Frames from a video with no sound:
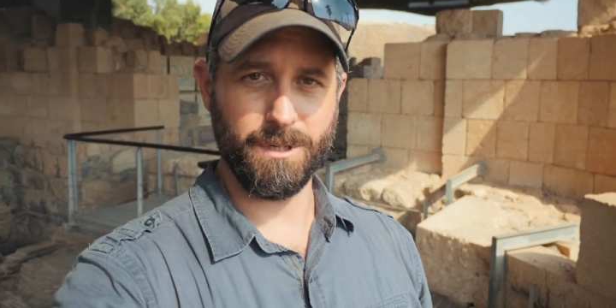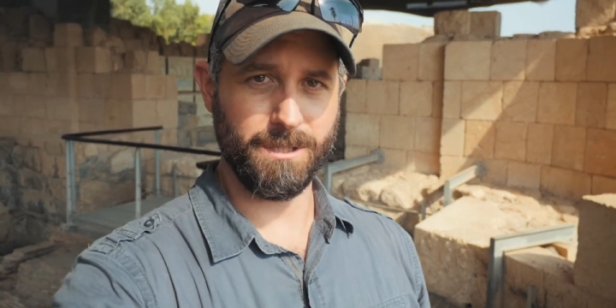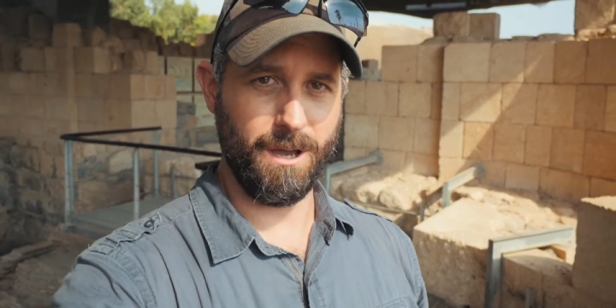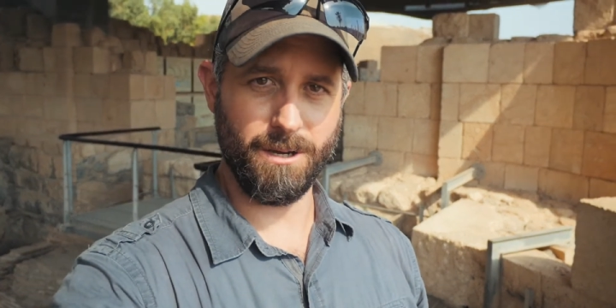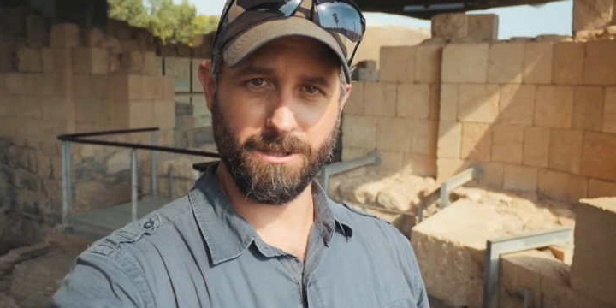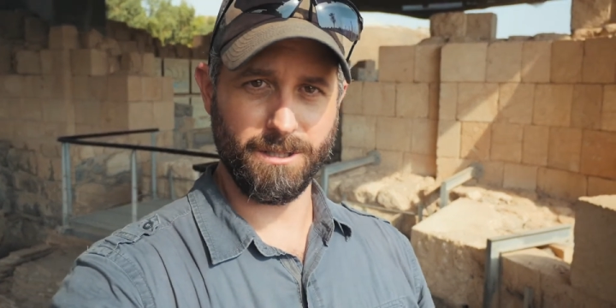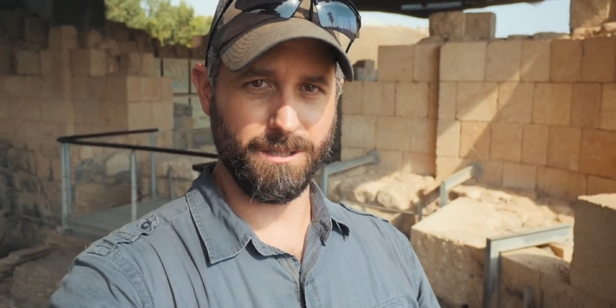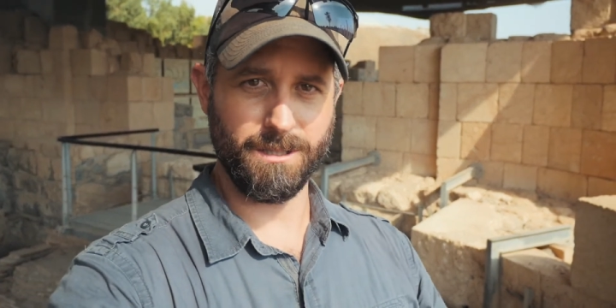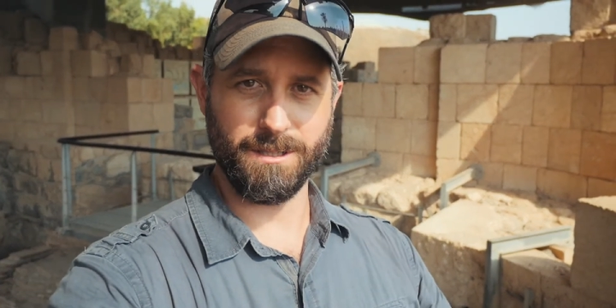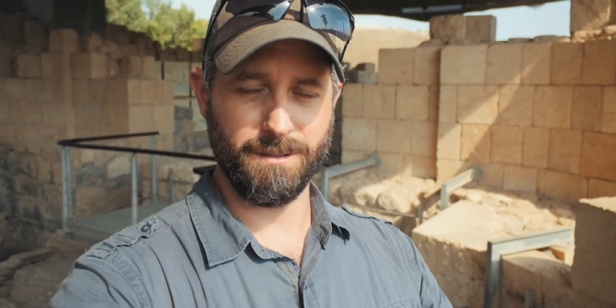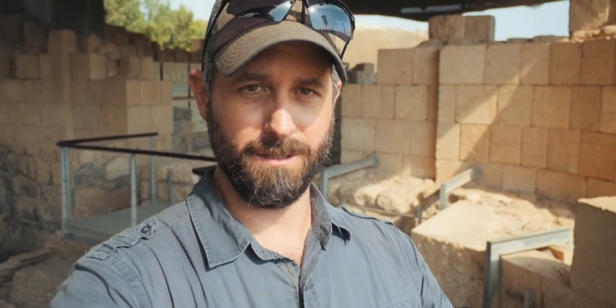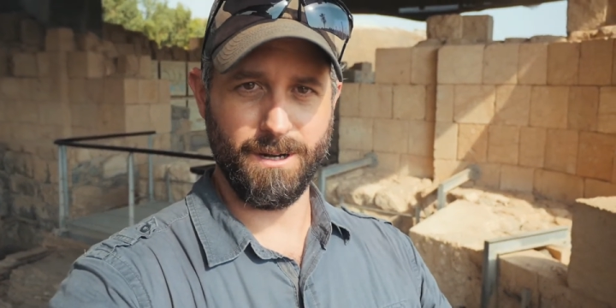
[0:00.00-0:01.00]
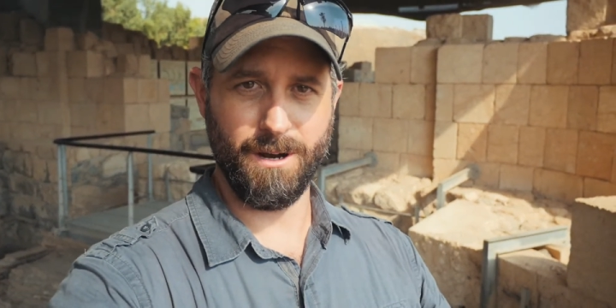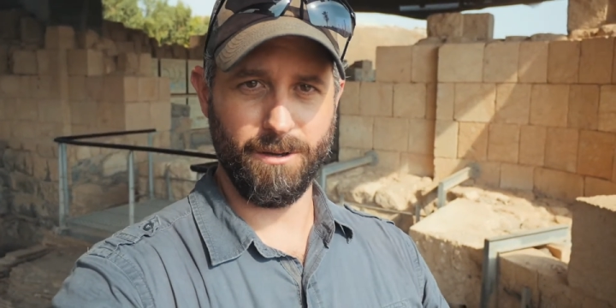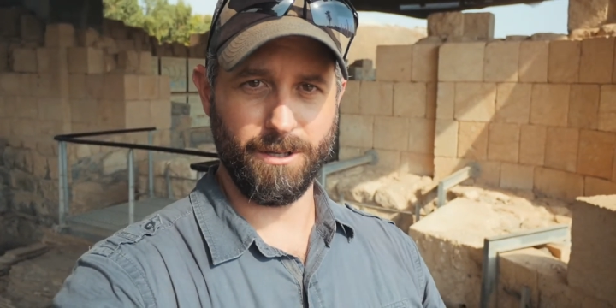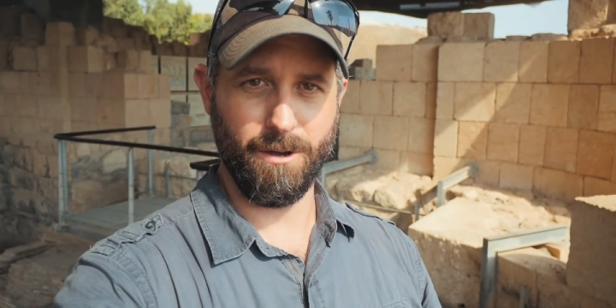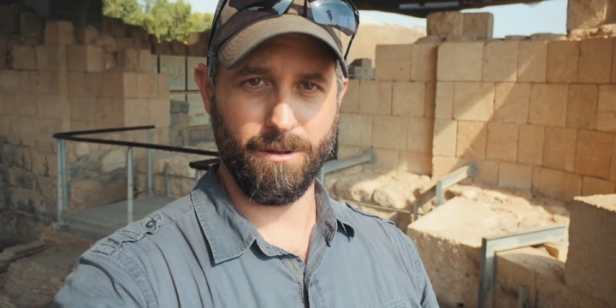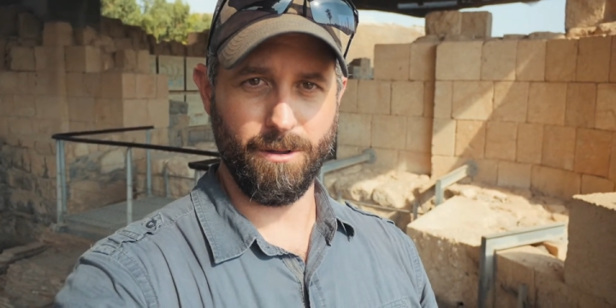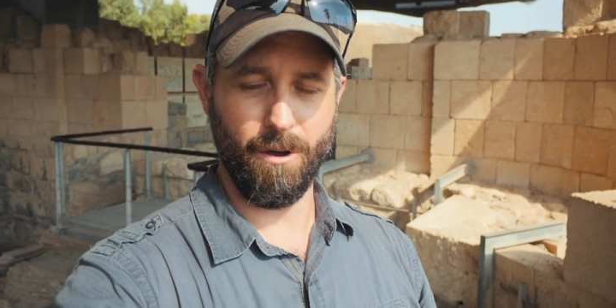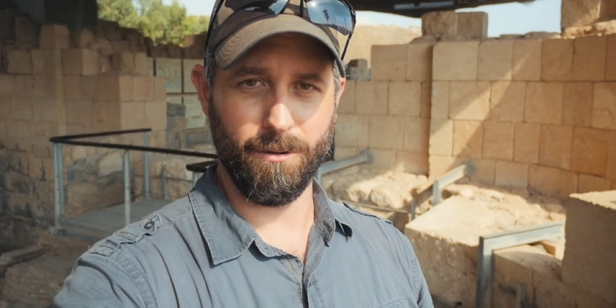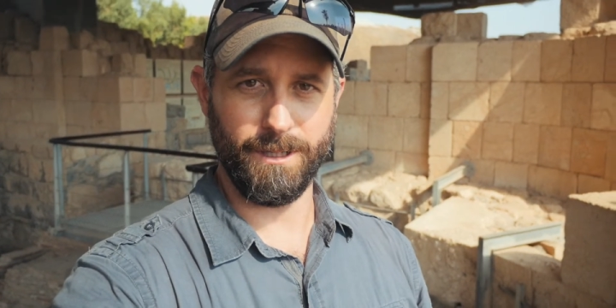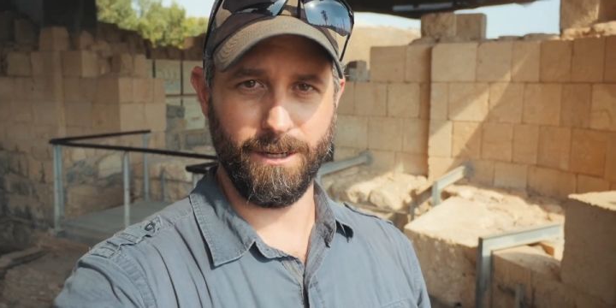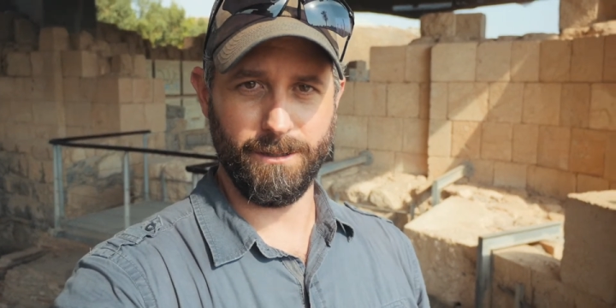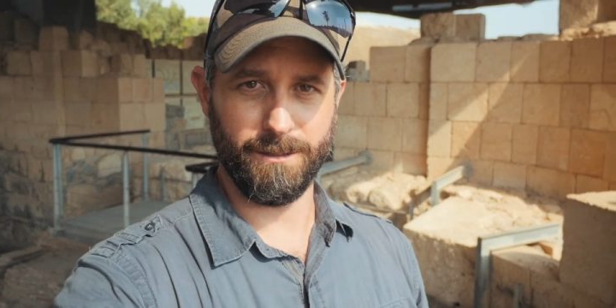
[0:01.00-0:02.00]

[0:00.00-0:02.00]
massages, the whole deal.